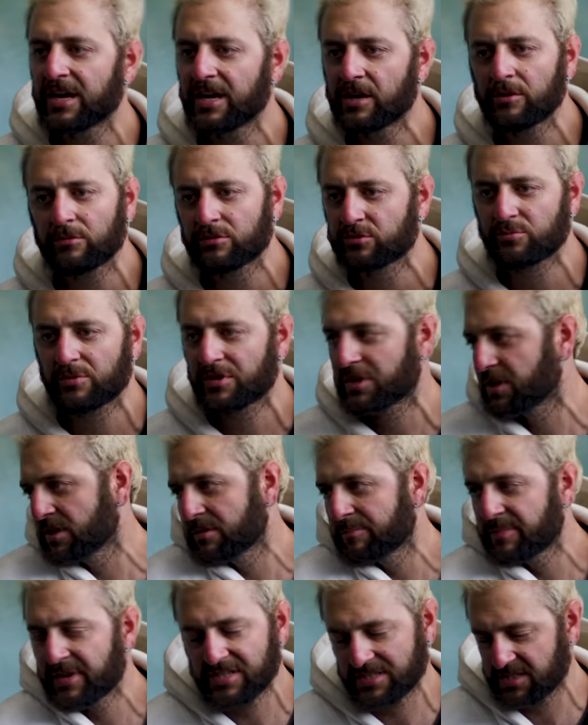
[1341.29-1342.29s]
here was one of
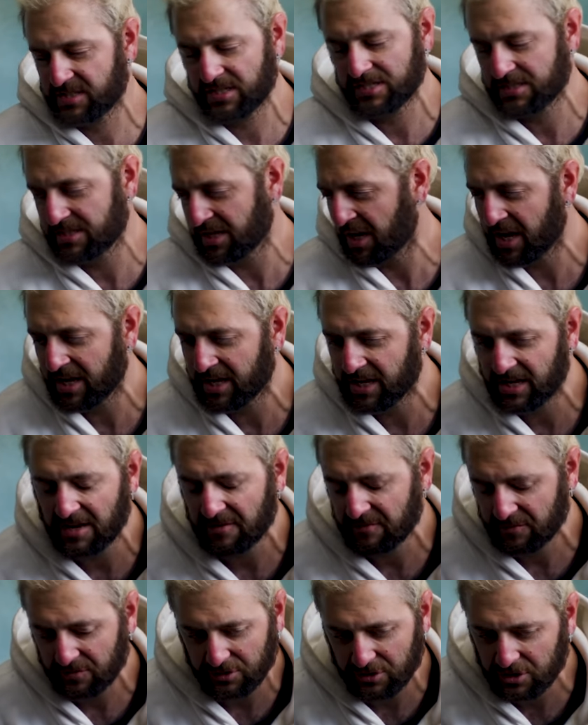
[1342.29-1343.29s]
the best things that I could
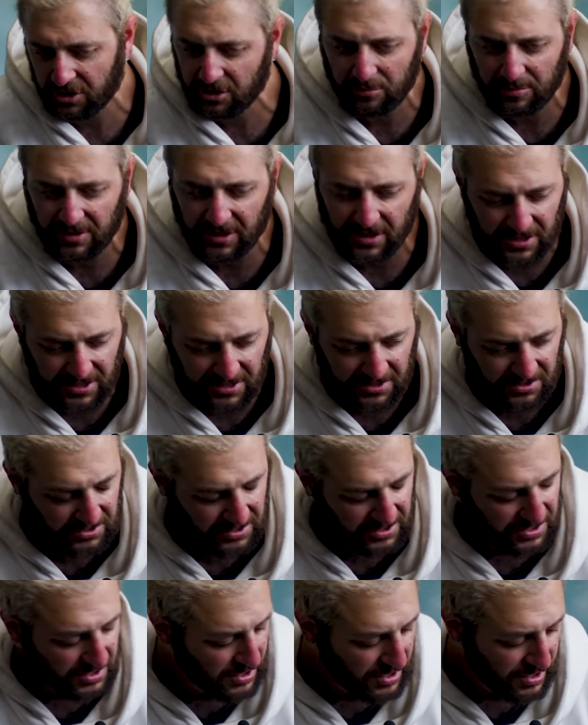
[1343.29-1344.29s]
ever do
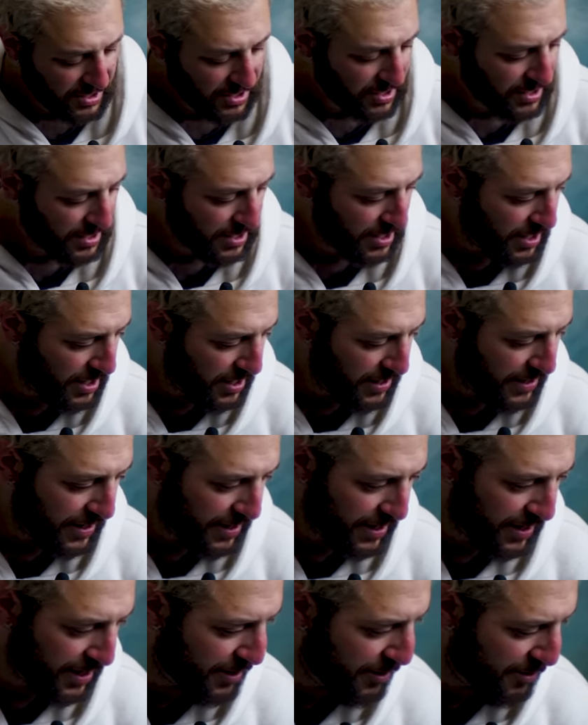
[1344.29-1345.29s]
because,
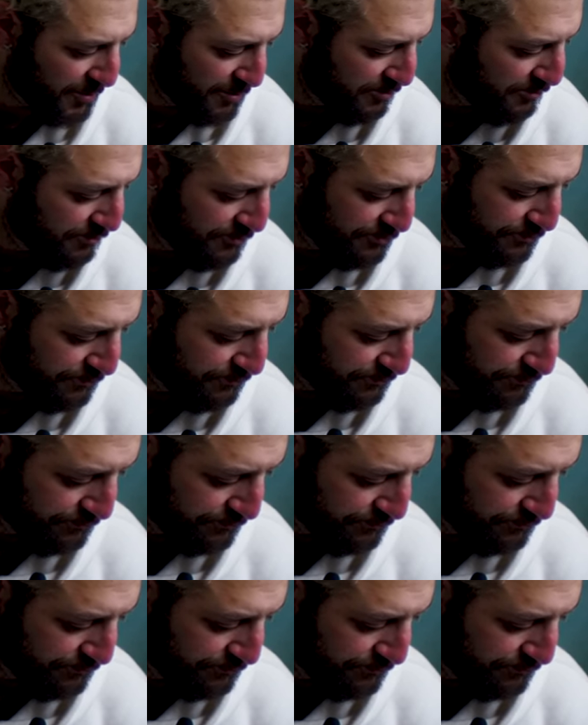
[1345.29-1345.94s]
um,